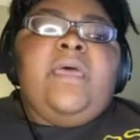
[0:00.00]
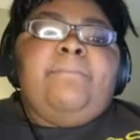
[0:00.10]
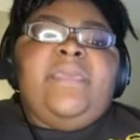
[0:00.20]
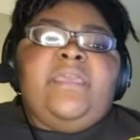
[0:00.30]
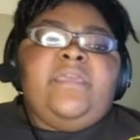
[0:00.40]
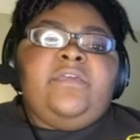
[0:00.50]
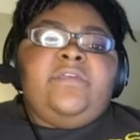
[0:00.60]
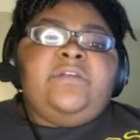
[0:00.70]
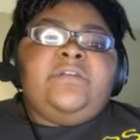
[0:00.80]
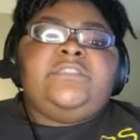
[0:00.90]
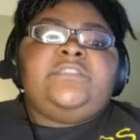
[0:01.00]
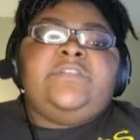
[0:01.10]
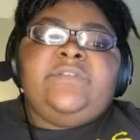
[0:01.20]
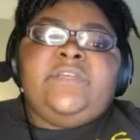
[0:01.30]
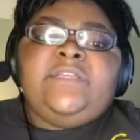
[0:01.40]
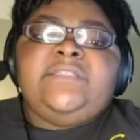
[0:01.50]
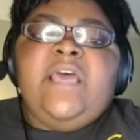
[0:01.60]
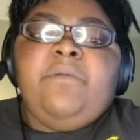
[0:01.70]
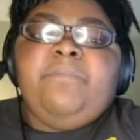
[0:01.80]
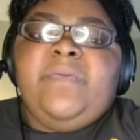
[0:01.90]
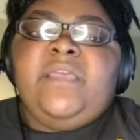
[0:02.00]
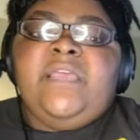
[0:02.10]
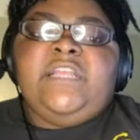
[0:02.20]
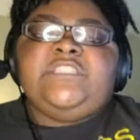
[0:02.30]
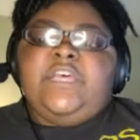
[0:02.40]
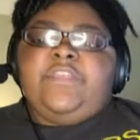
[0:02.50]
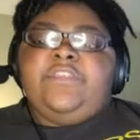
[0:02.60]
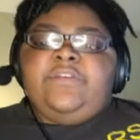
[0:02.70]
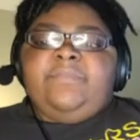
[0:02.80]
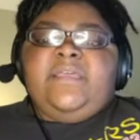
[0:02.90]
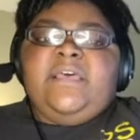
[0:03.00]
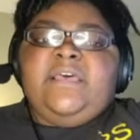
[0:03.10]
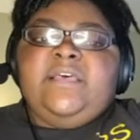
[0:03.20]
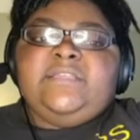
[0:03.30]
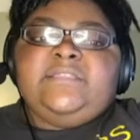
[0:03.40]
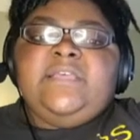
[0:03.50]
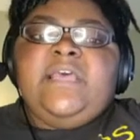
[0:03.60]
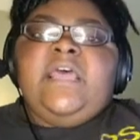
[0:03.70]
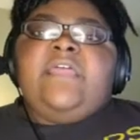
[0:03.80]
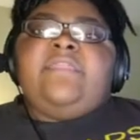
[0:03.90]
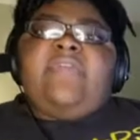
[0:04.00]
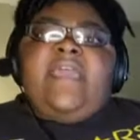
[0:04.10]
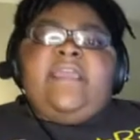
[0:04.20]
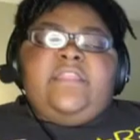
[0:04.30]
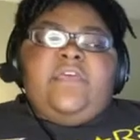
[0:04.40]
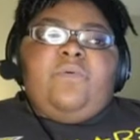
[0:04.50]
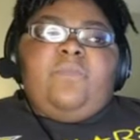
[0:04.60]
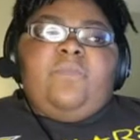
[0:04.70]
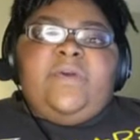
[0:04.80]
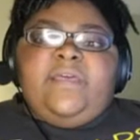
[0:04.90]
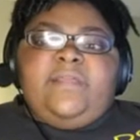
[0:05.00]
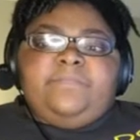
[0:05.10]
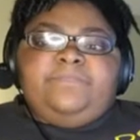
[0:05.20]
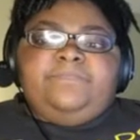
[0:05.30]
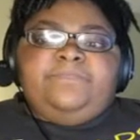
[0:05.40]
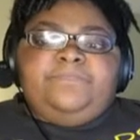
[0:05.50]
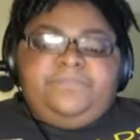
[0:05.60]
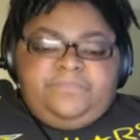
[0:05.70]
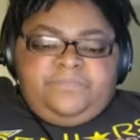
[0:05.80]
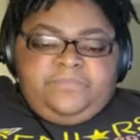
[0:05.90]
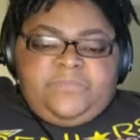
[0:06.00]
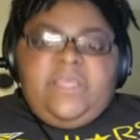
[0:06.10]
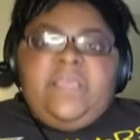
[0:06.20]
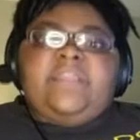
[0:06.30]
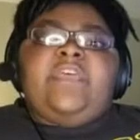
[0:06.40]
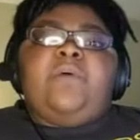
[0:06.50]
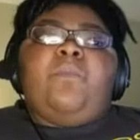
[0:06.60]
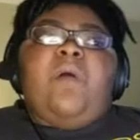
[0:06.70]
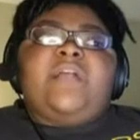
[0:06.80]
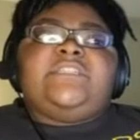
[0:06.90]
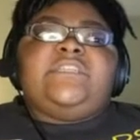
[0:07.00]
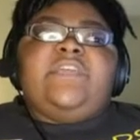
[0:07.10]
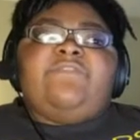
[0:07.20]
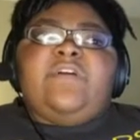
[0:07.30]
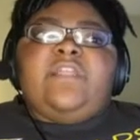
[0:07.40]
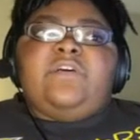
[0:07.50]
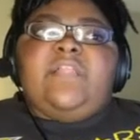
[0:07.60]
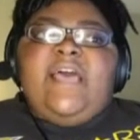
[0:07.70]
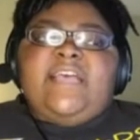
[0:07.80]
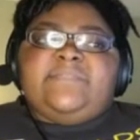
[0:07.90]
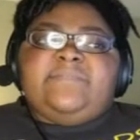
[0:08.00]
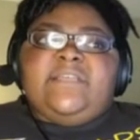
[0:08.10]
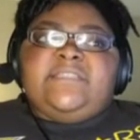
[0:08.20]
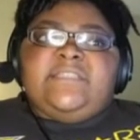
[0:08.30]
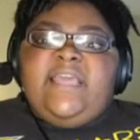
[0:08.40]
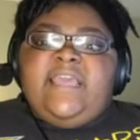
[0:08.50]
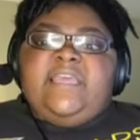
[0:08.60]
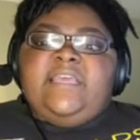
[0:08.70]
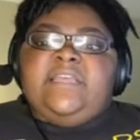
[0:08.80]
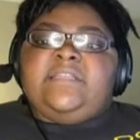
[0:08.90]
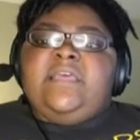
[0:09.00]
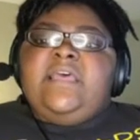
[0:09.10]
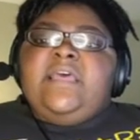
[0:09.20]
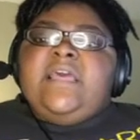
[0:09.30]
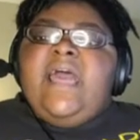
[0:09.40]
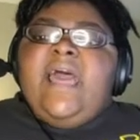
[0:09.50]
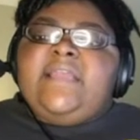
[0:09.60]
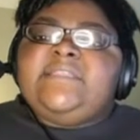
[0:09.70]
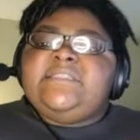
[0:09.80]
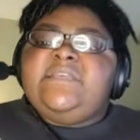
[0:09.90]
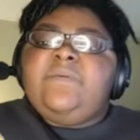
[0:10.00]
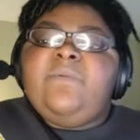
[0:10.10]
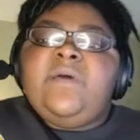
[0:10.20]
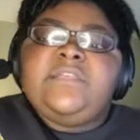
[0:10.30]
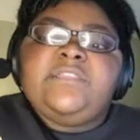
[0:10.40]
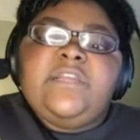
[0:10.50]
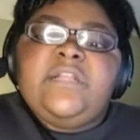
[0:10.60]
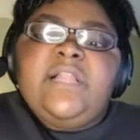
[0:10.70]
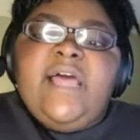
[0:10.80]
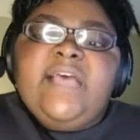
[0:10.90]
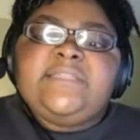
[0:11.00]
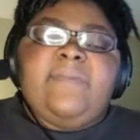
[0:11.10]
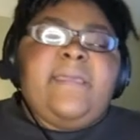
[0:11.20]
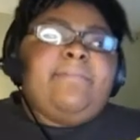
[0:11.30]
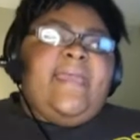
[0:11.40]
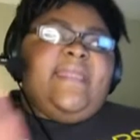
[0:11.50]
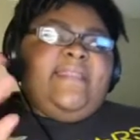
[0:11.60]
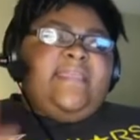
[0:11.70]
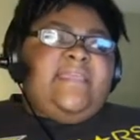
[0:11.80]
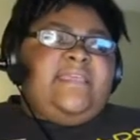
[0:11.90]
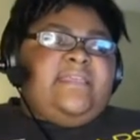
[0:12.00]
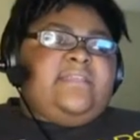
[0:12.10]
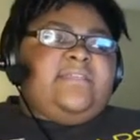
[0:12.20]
peer students helping each other because they know what they're watching their fellow classmates so they can kind of what a certain classmate might need